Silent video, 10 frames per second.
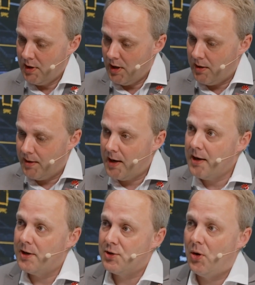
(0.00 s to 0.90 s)
and that
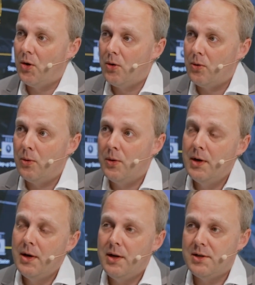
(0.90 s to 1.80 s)
as a whole
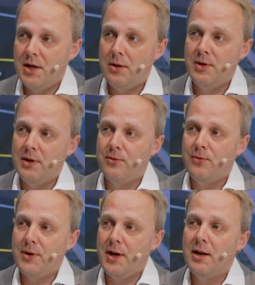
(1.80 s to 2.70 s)
is now
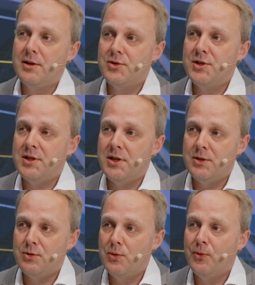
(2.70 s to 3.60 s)
delivering electricity
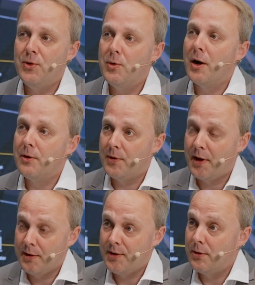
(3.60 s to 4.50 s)
to a few hundred
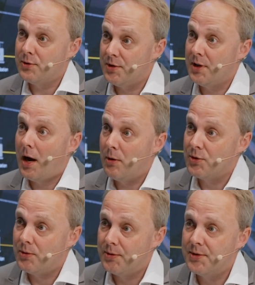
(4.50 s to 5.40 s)
thousand
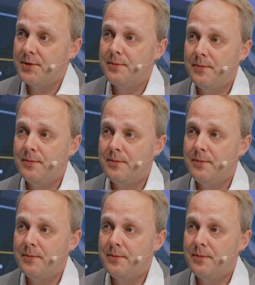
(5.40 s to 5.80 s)
households.